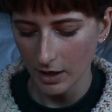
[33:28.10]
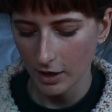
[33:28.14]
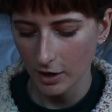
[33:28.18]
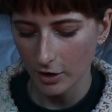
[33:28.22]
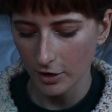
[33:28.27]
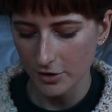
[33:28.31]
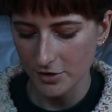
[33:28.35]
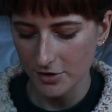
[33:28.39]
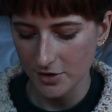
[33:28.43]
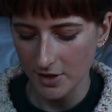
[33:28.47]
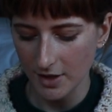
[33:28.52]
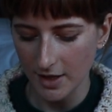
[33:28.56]

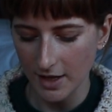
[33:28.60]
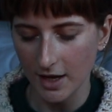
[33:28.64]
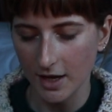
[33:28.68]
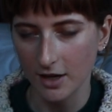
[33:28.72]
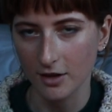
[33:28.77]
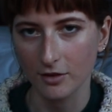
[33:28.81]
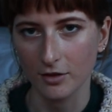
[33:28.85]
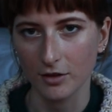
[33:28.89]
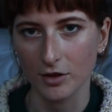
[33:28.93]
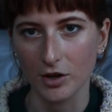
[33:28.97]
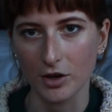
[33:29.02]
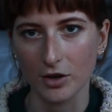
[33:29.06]
close to the
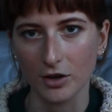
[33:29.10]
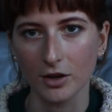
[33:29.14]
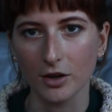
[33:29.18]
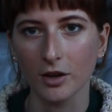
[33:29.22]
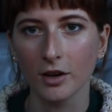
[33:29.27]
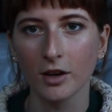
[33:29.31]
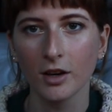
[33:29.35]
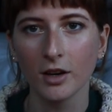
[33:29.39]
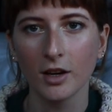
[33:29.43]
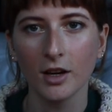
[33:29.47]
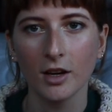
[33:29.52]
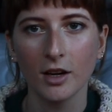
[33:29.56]
end of the
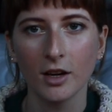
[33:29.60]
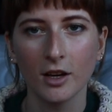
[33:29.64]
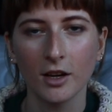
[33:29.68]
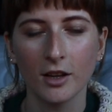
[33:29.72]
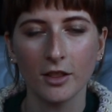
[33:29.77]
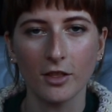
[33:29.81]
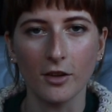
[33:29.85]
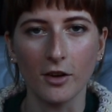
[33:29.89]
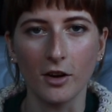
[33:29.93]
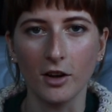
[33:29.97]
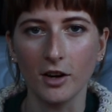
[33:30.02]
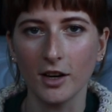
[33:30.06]
year,
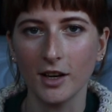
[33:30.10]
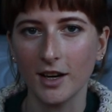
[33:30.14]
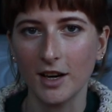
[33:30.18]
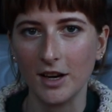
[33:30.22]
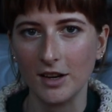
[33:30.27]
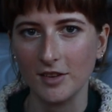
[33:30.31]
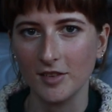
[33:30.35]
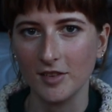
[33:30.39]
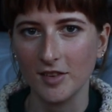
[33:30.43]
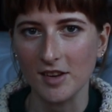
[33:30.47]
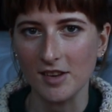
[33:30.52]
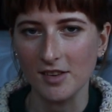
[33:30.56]
the
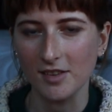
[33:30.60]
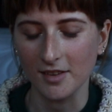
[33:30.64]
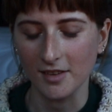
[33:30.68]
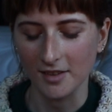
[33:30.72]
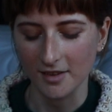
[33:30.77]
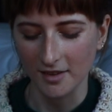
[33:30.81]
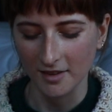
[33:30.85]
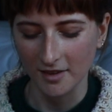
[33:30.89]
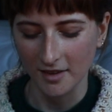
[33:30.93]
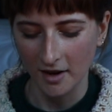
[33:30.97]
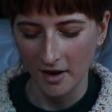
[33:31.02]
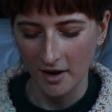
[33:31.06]
holiday
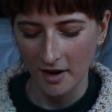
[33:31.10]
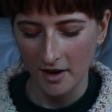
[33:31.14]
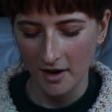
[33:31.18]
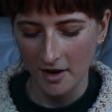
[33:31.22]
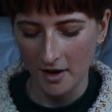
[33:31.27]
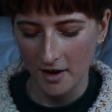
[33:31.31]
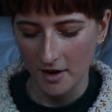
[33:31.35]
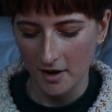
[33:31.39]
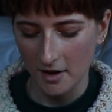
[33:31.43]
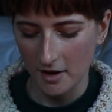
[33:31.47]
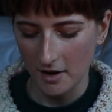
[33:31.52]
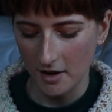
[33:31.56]
season.
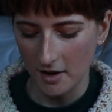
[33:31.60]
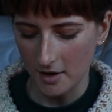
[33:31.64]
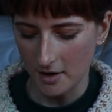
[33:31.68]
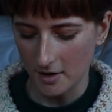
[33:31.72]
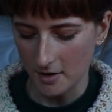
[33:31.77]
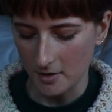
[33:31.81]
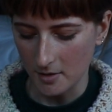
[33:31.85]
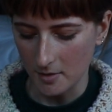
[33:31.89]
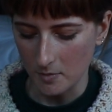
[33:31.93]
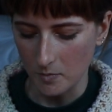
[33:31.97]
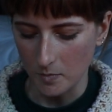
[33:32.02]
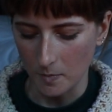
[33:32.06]

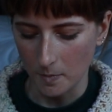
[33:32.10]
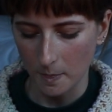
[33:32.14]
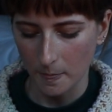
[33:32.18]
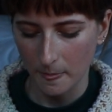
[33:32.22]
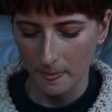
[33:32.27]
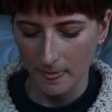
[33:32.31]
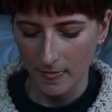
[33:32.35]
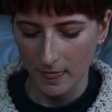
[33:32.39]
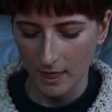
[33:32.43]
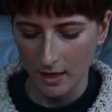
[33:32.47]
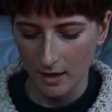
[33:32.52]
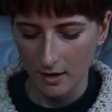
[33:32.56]
I
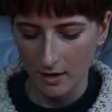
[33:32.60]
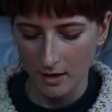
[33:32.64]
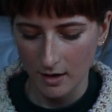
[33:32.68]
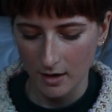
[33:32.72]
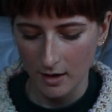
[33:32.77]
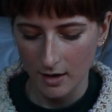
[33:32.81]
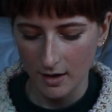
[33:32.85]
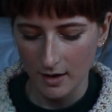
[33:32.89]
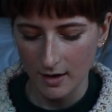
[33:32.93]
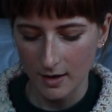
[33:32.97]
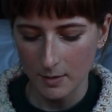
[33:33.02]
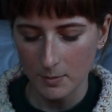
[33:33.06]

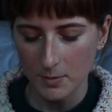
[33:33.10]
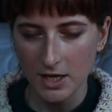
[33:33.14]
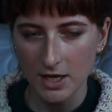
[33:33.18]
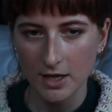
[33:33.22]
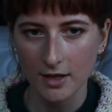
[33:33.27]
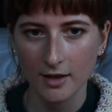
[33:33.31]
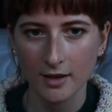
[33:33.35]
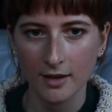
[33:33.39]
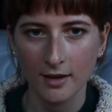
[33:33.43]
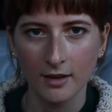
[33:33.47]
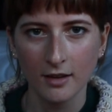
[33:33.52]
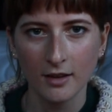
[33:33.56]

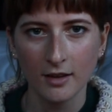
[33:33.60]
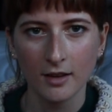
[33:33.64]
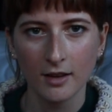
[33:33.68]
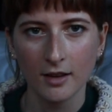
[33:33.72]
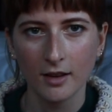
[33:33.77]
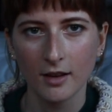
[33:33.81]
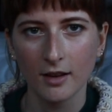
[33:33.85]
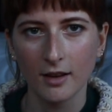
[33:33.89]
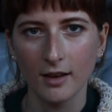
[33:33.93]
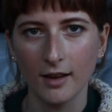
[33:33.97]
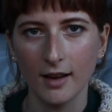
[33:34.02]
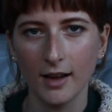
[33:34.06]
mean,
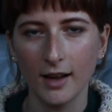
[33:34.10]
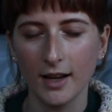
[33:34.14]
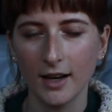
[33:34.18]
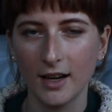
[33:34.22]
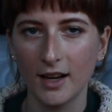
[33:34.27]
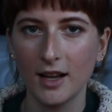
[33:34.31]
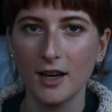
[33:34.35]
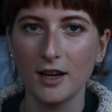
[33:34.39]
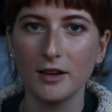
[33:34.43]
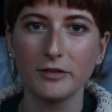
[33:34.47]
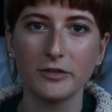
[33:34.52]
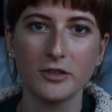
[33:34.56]
I'd
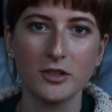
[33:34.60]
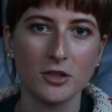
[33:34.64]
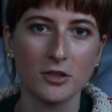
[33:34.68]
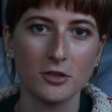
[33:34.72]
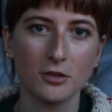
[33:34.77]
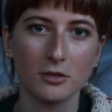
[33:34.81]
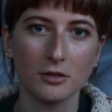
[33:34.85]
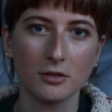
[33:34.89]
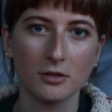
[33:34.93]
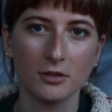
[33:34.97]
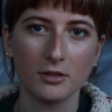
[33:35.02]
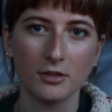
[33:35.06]
love
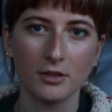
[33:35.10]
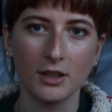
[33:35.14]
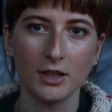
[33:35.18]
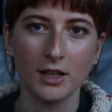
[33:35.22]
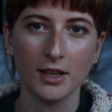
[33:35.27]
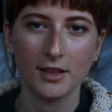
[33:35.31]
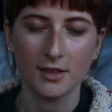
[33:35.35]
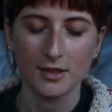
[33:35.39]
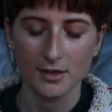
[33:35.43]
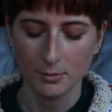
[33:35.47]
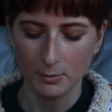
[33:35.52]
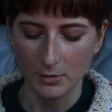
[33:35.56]
to
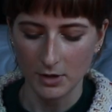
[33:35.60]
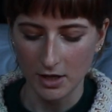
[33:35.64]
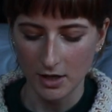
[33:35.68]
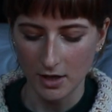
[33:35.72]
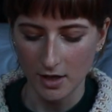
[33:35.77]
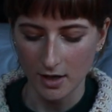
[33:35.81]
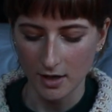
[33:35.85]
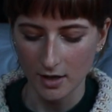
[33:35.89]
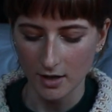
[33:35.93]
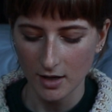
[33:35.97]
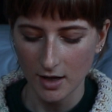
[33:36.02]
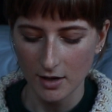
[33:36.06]
knit
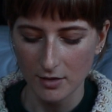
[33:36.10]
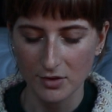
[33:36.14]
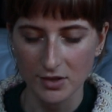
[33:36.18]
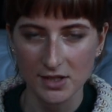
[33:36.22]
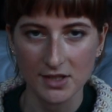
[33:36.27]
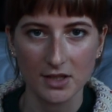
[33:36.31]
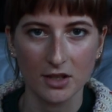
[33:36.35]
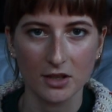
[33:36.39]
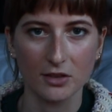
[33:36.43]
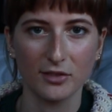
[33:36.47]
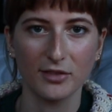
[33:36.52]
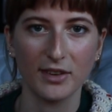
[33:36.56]
every
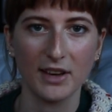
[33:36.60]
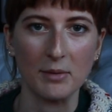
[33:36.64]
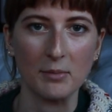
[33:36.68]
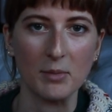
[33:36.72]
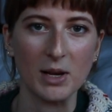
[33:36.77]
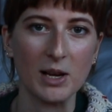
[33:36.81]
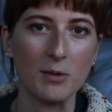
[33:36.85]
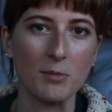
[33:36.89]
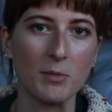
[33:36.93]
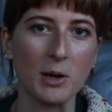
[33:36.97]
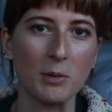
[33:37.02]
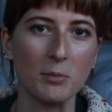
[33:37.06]
single
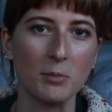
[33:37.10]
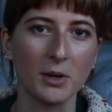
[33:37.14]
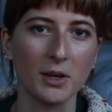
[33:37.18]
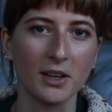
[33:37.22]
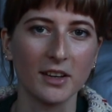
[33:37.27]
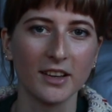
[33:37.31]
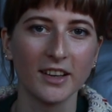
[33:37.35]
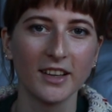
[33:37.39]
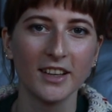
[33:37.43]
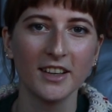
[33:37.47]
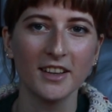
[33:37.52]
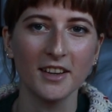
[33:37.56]
family
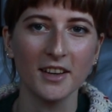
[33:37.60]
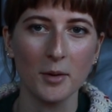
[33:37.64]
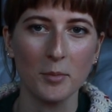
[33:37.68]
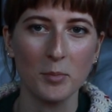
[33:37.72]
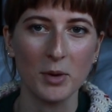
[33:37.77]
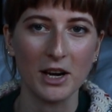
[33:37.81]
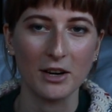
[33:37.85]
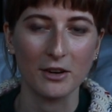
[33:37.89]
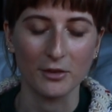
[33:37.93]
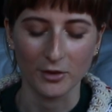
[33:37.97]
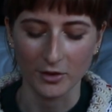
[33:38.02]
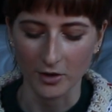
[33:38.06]
member a
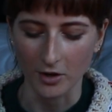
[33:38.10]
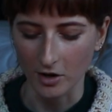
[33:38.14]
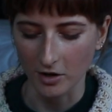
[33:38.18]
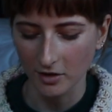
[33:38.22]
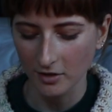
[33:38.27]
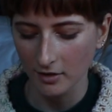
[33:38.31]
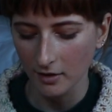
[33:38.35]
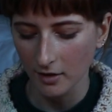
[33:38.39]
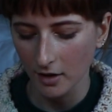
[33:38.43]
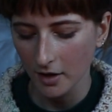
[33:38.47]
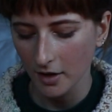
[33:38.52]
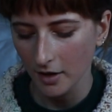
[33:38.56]
pair of
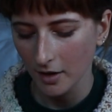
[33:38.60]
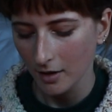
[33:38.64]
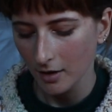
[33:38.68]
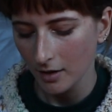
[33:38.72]
socks,